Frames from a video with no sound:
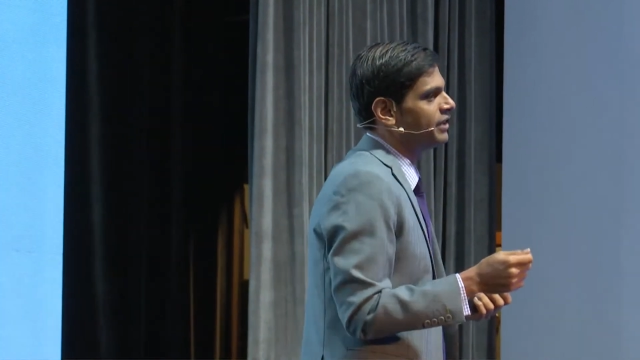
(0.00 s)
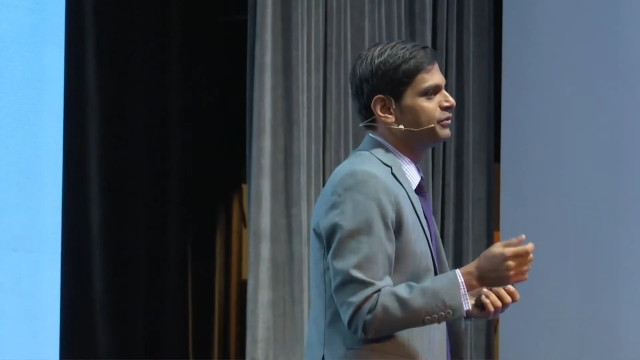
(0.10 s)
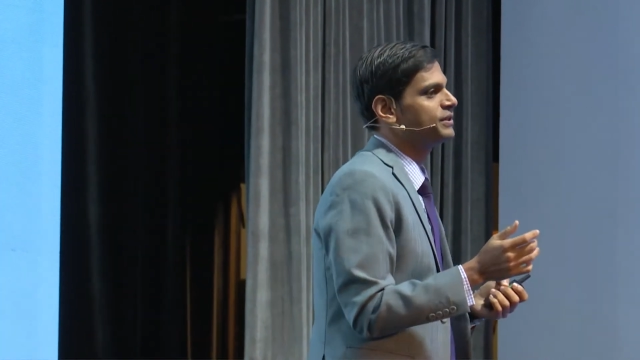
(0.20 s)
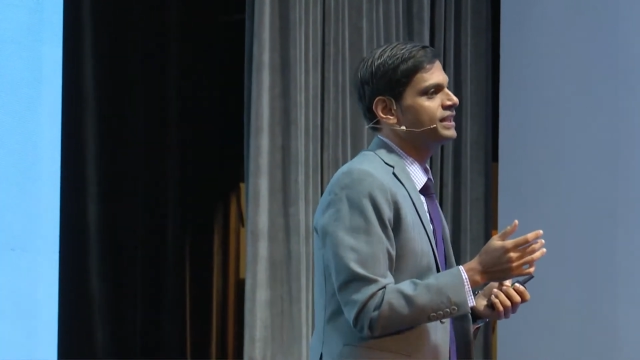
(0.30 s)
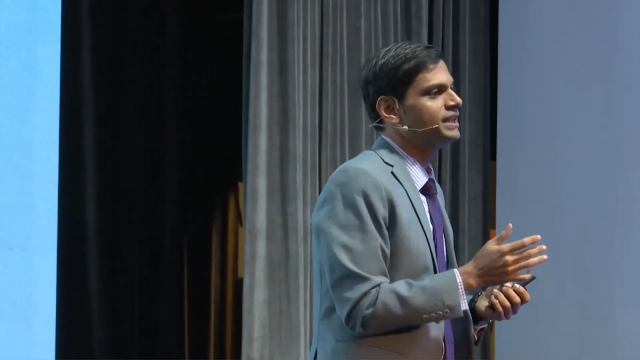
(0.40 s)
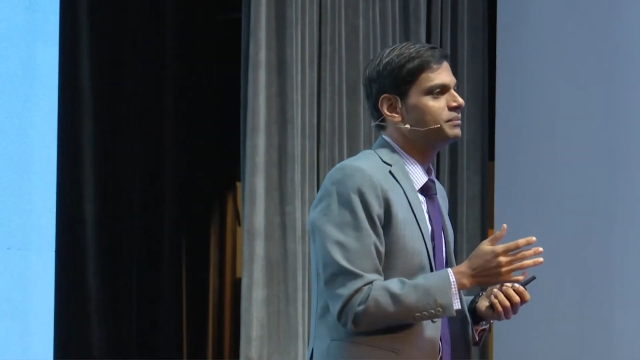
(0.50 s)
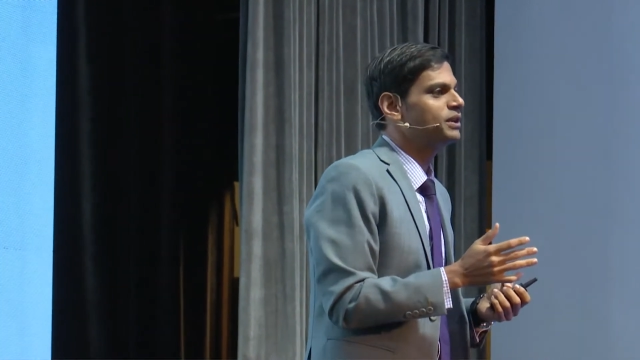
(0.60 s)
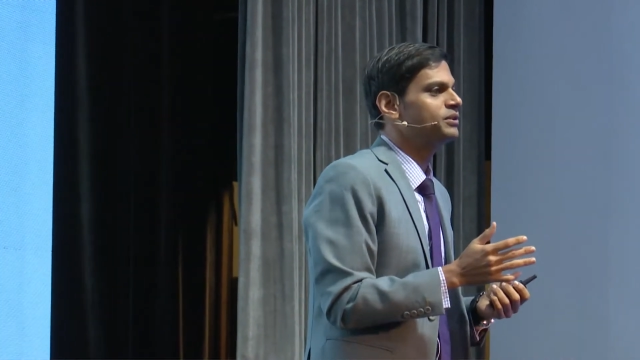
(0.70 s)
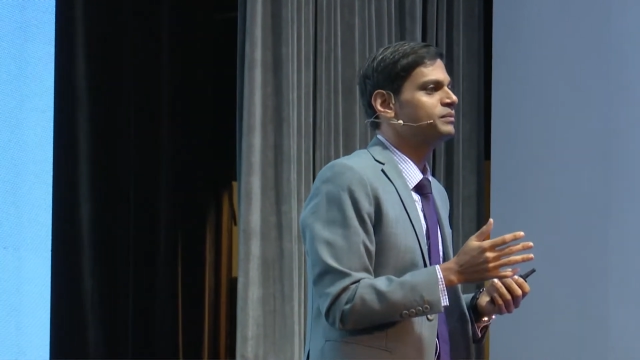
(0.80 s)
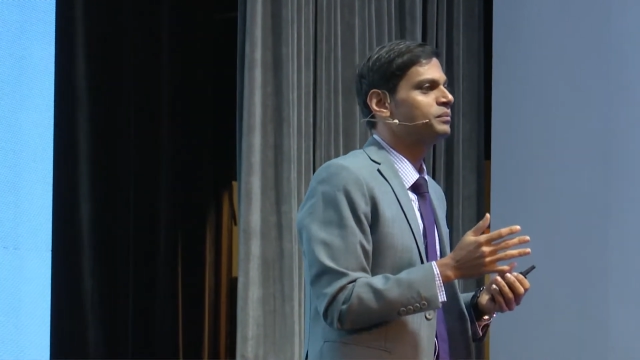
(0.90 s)
If you think
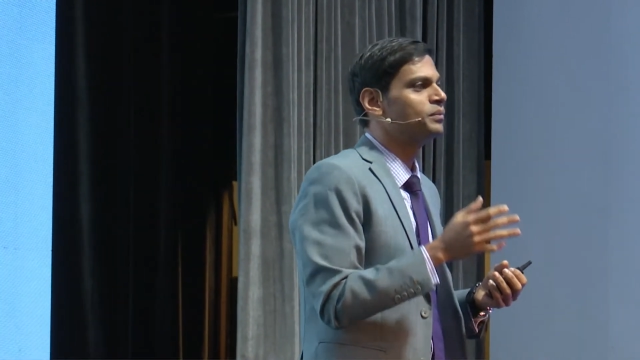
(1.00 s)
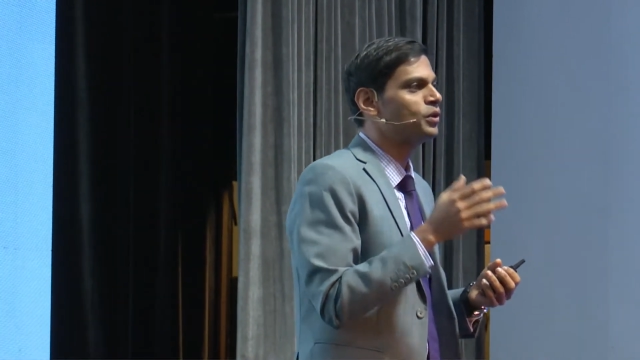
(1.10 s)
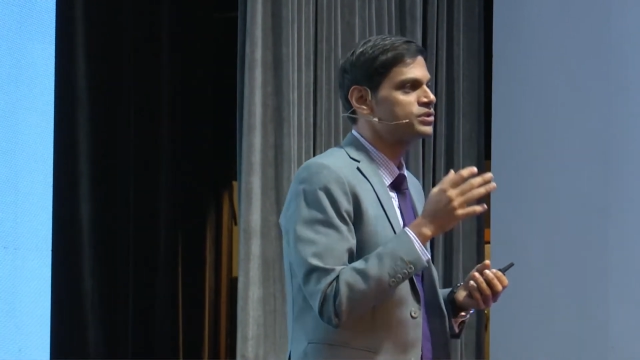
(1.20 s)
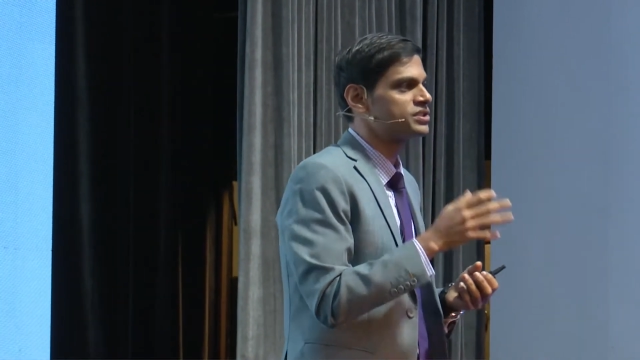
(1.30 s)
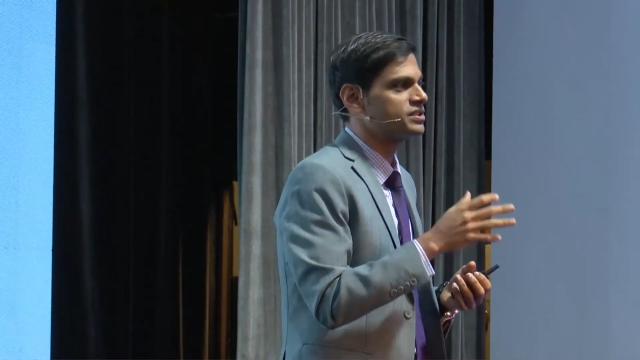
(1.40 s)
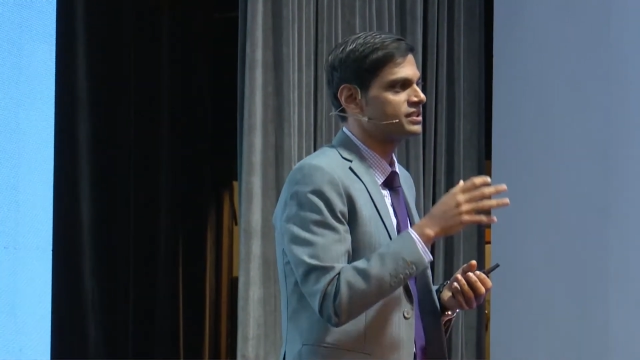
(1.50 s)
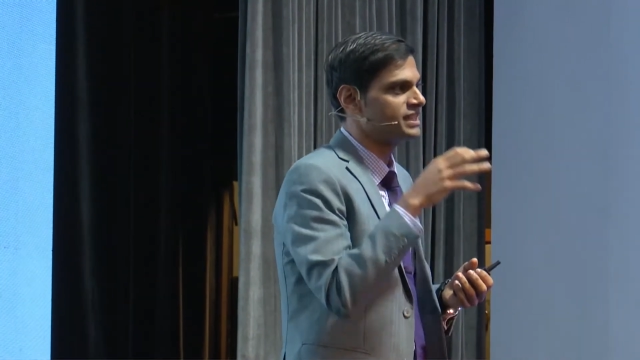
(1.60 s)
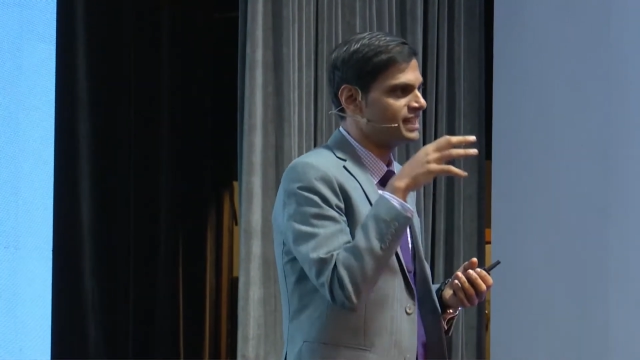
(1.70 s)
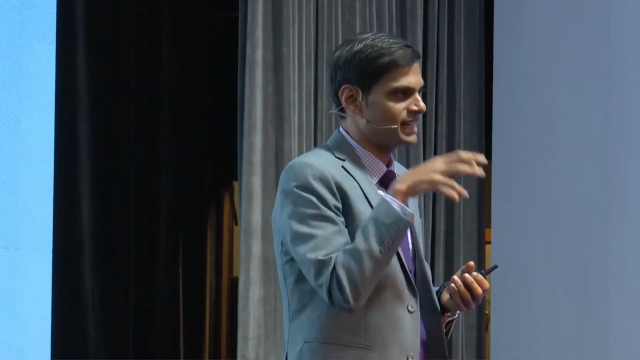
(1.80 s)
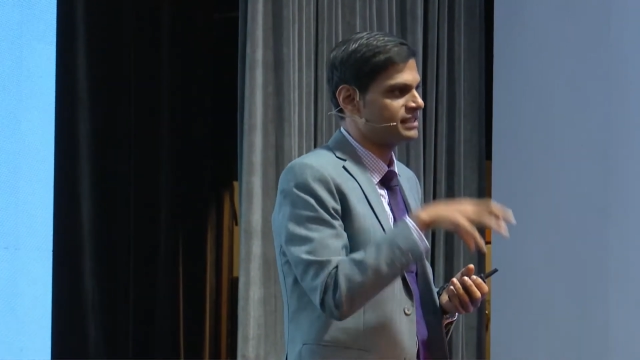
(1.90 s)
about most
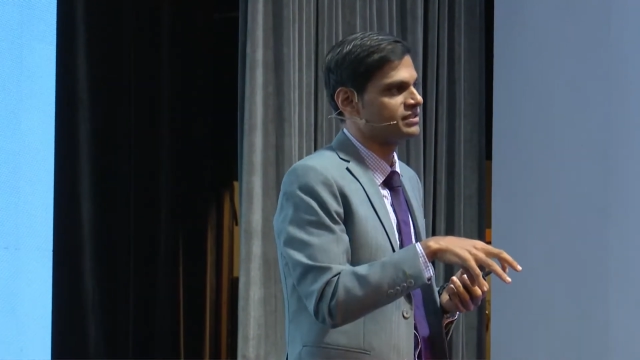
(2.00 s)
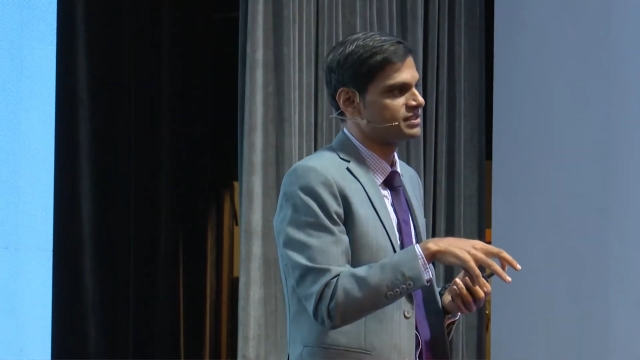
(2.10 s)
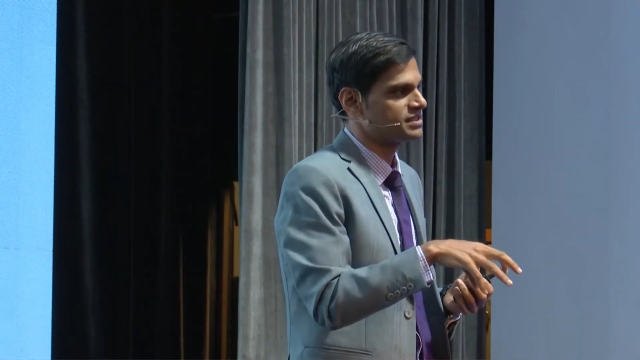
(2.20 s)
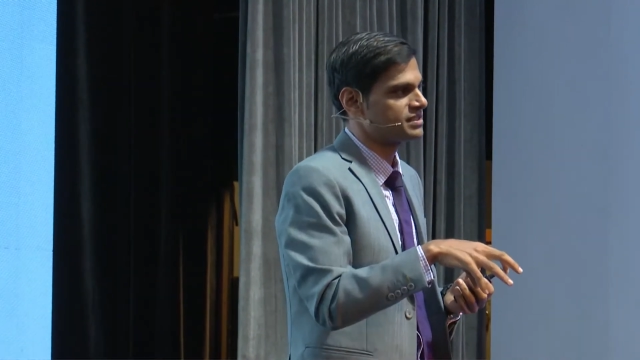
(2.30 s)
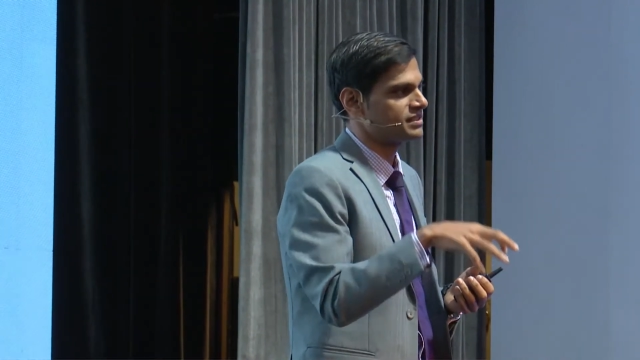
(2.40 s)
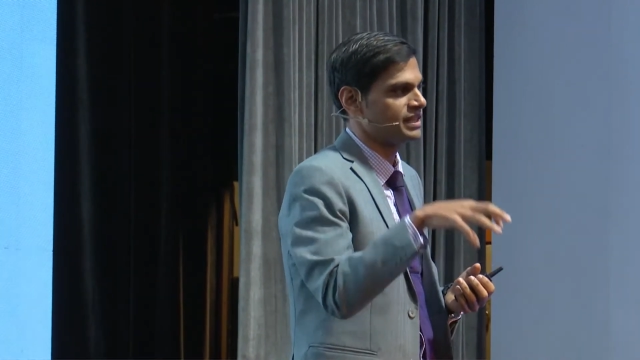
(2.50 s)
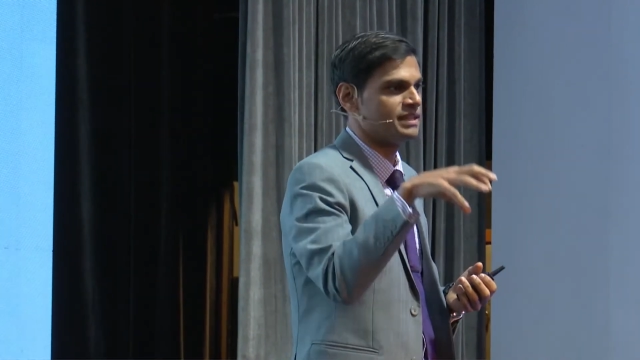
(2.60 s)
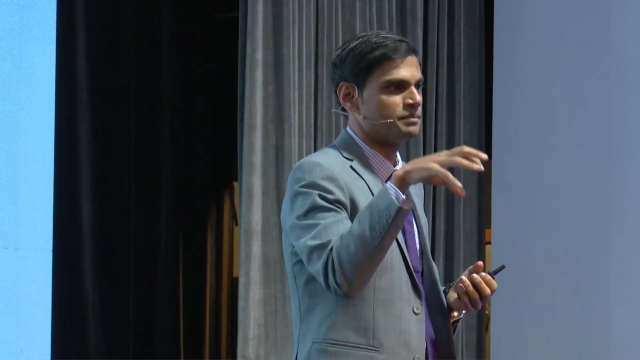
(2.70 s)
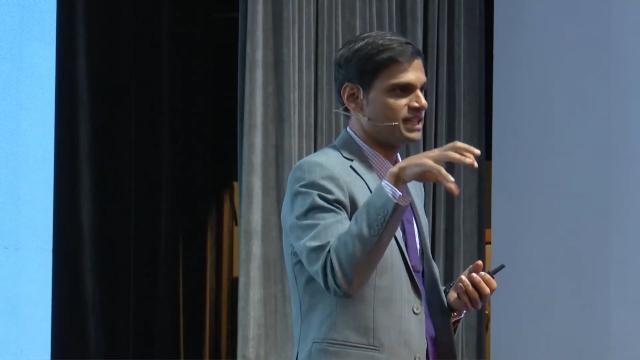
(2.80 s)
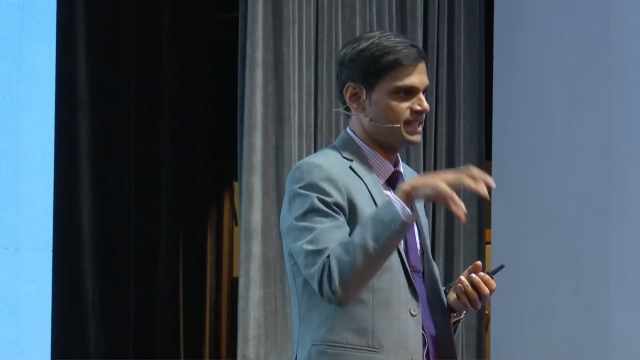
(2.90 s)
directors
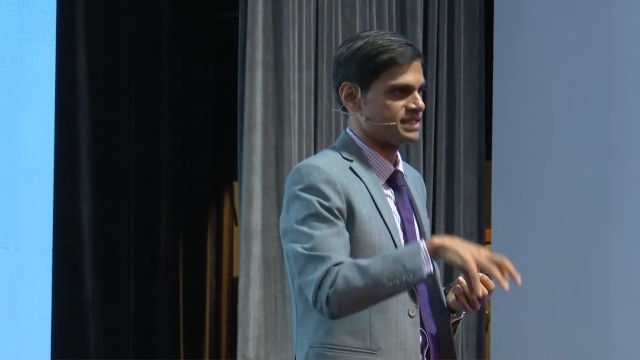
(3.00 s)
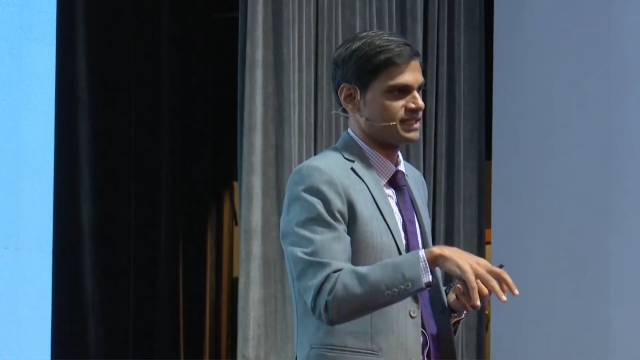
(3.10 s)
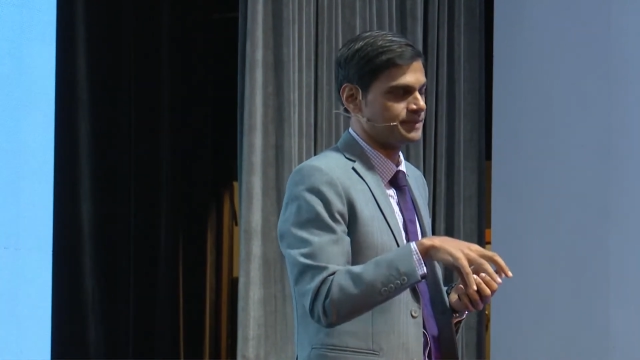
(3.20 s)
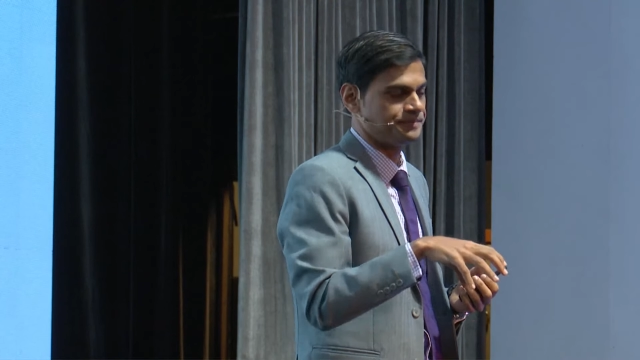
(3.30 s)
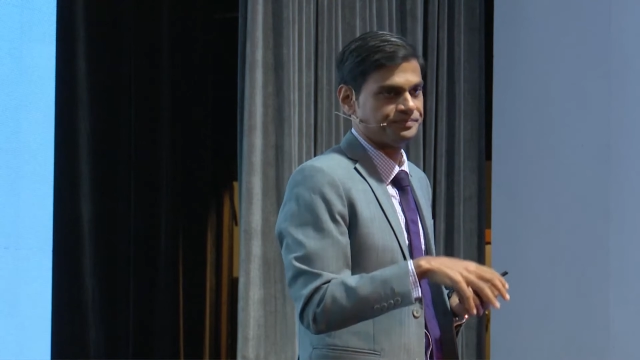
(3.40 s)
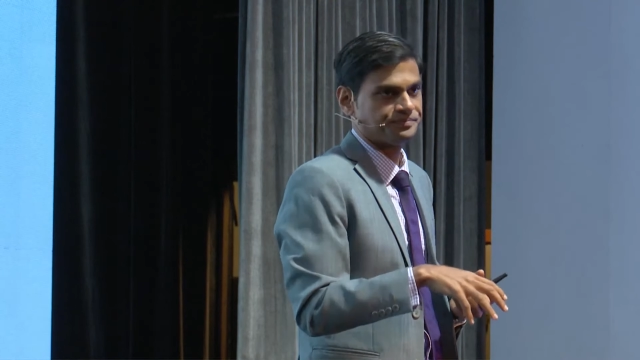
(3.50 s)
in Malaysia,